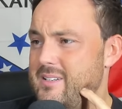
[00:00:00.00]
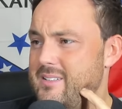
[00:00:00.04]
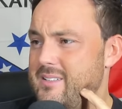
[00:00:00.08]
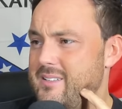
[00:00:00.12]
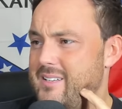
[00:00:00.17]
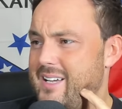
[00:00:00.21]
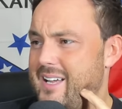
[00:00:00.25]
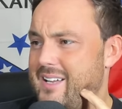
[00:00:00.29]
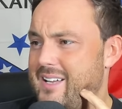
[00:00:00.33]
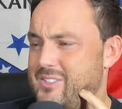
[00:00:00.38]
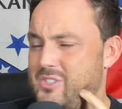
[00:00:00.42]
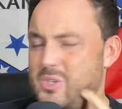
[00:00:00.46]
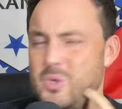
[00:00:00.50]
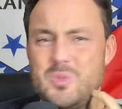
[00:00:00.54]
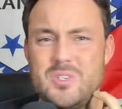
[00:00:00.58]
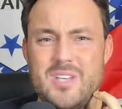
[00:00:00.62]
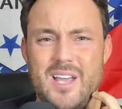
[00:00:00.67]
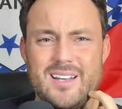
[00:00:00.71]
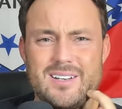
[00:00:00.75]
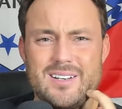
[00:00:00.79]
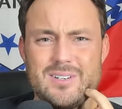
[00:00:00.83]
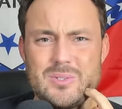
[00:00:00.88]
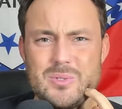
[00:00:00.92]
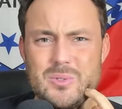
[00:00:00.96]
They got two
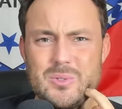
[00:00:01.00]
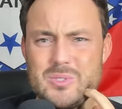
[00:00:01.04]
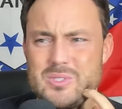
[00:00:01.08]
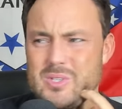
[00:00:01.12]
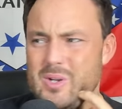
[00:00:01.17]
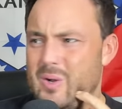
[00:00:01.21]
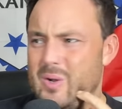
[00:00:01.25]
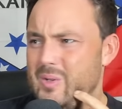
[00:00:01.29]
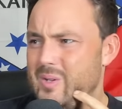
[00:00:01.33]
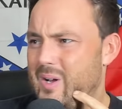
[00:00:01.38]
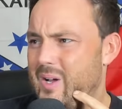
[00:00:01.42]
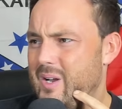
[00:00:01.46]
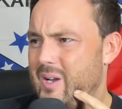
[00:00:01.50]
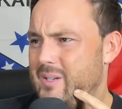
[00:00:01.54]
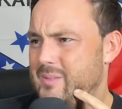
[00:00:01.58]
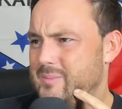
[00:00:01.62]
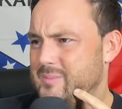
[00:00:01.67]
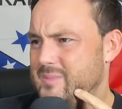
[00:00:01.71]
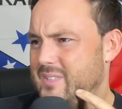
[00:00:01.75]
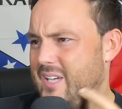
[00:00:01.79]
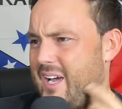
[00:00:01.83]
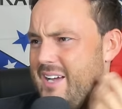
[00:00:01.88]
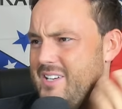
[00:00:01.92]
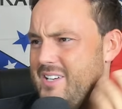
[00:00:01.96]
technicals called on
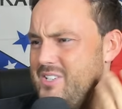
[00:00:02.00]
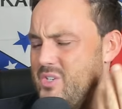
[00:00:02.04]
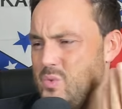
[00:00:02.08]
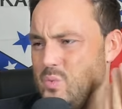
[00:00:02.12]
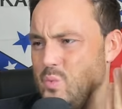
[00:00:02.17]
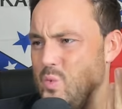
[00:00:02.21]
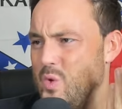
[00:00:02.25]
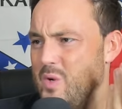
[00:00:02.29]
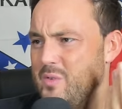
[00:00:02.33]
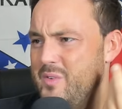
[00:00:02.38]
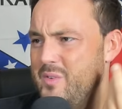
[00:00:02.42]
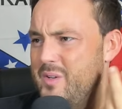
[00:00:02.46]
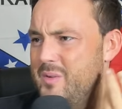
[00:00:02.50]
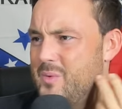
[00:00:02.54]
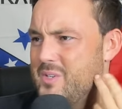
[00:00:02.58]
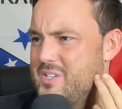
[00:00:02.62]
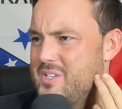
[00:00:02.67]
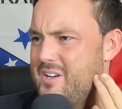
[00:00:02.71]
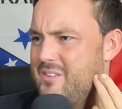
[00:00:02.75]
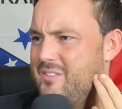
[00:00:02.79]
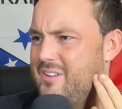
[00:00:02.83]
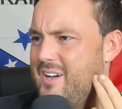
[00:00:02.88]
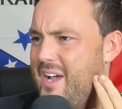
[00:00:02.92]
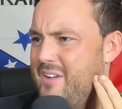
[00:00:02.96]
them. Guys just woofing, which
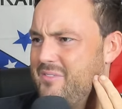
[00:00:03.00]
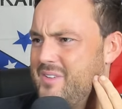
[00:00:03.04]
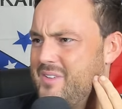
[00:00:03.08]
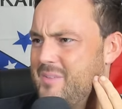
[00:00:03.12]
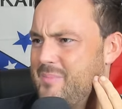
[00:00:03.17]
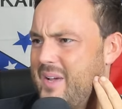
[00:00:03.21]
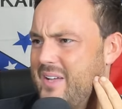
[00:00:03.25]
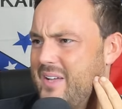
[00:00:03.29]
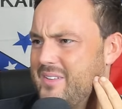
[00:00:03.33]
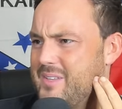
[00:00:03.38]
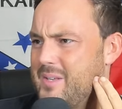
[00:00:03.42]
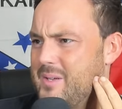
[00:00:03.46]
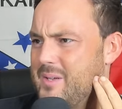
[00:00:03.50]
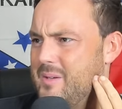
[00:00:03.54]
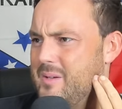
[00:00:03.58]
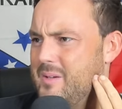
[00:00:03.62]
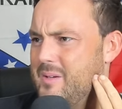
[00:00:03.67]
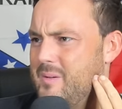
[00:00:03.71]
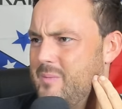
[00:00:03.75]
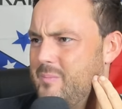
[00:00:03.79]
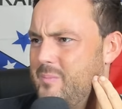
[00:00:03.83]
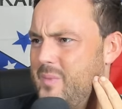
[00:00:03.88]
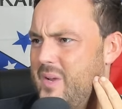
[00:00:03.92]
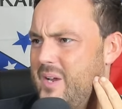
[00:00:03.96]
I laughed about
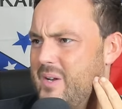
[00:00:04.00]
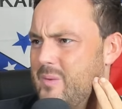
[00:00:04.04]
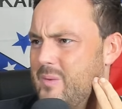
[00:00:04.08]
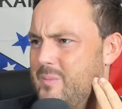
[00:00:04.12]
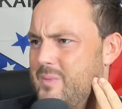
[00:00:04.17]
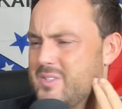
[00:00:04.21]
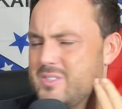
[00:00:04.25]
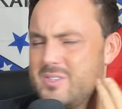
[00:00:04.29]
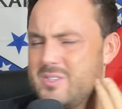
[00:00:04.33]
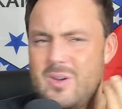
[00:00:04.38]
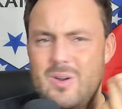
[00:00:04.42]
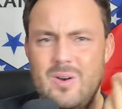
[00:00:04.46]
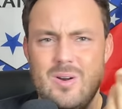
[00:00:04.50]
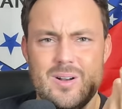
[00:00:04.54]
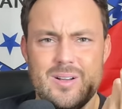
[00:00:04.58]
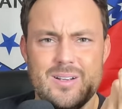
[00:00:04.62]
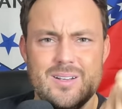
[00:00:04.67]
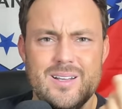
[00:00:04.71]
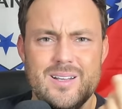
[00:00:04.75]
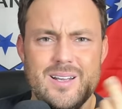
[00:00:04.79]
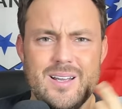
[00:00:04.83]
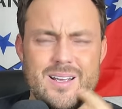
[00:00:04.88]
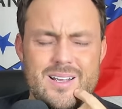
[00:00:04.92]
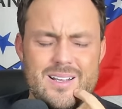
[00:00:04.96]
the Baker
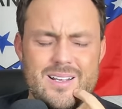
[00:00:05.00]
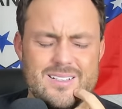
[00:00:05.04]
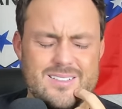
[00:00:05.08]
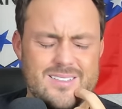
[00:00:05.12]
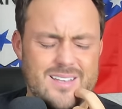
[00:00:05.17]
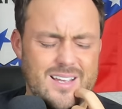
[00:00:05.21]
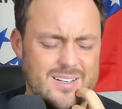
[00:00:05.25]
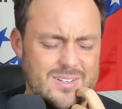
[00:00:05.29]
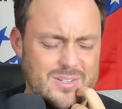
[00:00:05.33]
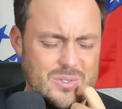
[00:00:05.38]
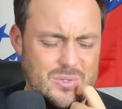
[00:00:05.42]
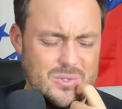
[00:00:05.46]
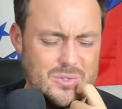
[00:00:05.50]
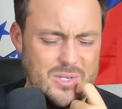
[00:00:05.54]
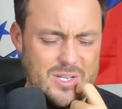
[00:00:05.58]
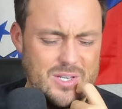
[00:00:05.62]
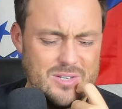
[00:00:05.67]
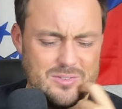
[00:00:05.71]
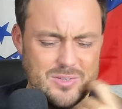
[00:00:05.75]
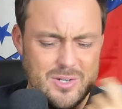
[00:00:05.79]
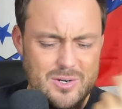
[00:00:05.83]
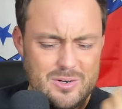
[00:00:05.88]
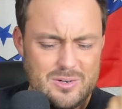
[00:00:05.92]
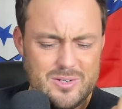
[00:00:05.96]
Mazzara technical. He
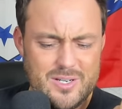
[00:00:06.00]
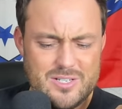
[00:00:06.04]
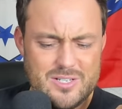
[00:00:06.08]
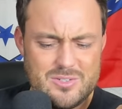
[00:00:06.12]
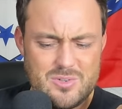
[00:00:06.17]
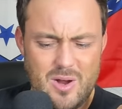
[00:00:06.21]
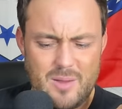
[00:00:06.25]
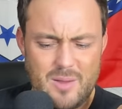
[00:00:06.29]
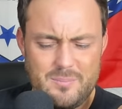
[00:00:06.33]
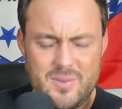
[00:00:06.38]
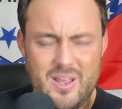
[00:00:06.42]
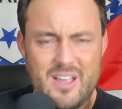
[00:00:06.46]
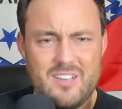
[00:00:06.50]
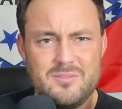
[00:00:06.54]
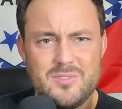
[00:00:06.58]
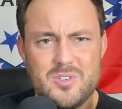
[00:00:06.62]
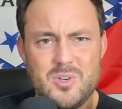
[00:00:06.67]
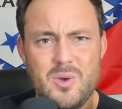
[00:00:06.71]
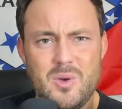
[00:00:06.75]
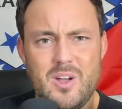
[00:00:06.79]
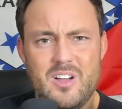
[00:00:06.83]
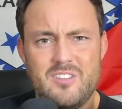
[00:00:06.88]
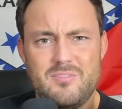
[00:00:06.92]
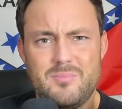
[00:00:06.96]
literally dropped F
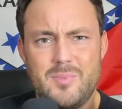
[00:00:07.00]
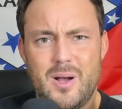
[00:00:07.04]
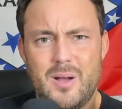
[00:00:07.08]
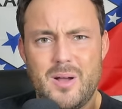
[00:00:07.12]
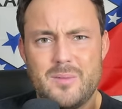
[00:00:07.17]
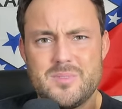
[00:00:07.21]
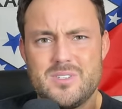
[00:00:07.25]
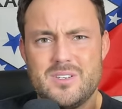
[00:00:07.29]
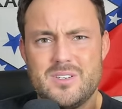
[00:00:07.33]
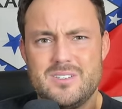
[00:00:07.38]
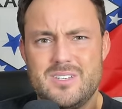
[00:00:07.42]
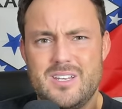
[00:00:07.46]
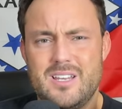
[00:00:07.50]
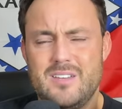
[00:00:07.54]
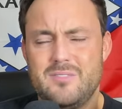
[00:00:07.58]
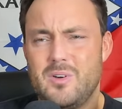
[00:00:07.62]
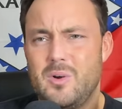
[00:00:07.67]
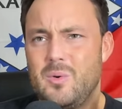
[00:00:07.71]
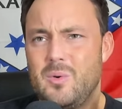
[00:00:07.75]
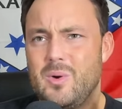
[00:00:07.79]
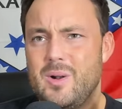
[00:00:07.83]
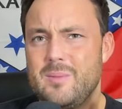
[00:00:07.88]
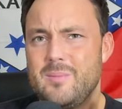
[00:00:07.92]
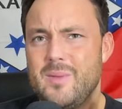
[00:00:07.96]
two F-bombs to
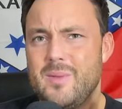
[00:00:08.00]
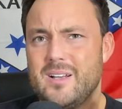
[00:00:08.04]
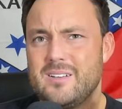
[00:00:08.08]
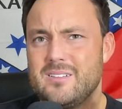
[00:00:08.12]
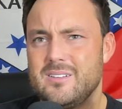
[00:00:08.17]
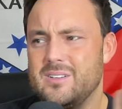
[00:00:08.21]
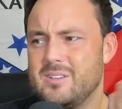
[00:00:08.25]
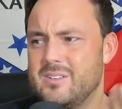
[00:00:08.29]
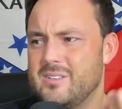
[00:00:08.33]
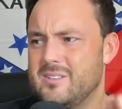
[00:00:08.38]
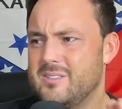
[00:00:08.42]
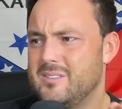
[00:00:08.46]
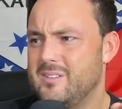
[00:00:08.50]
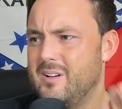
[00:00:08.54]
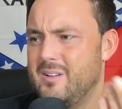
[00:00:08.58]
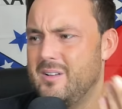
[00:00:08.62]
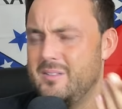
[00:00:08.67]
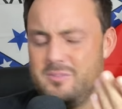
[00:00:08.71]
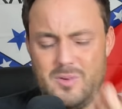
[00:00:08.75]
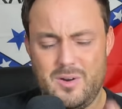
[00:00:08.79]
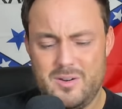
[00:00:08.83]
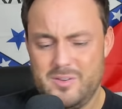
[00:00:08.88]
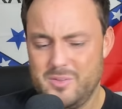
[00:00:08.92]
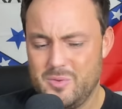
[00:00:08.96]
Devo running back to the in
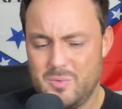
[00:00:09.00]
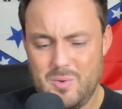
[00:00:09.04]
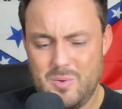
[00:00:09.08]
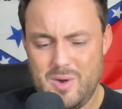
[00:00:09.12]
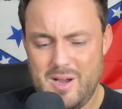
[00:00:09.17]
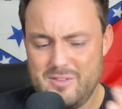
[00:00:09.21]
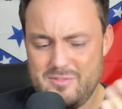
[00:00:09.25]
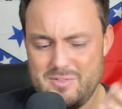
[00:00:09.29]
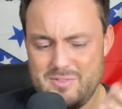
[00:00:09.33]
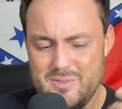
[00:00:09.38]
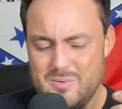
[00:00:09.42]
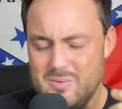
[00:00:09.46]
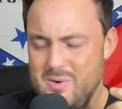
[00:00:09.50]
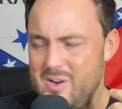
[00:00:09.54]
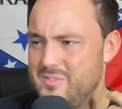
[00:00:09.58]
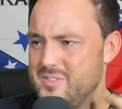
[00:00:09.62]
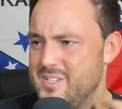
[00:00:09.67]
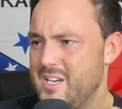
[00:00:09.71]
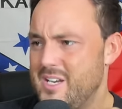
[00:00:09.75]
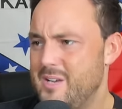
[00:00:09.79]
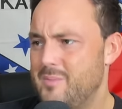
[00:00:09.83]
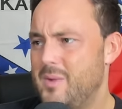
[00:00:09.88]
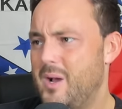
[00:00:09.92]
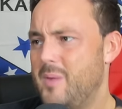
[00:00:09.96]
front of the ref, and the ref
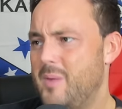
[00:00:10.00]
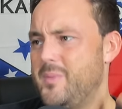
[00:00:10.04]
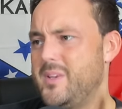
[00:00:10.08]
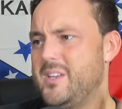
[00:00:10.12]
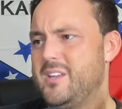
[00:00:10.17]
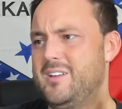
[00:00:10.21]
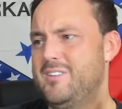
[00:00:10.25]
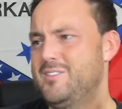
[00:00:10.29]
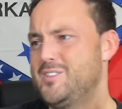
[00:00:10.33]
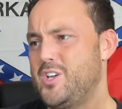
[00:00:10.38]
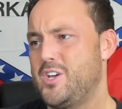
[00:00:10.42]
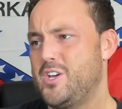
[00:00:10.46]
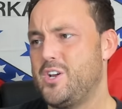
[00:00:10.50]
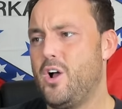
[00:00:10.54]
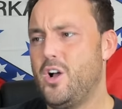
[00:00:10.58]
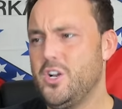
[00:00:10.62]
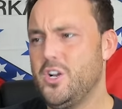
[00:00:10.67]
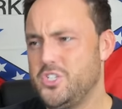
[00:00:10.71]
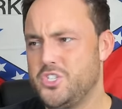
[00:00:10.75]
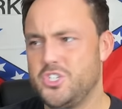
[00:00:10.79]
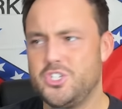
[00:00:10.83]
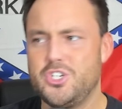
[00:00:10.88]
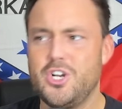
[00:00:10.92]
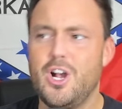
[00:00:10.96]
teed him up, and he was like, I
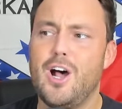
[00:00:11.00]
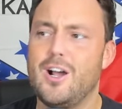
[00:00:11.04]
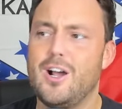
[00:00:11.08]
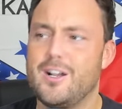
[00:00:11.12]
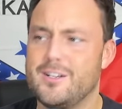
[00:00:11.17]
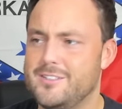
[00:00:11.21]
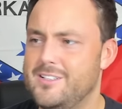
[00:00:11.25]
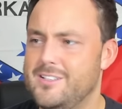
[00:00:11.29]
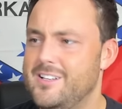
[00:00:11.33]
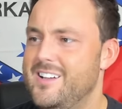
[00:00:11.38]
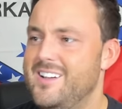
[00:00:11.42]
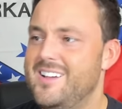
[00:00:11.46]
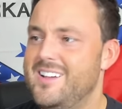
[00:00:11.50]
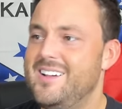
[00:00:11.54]
shocked.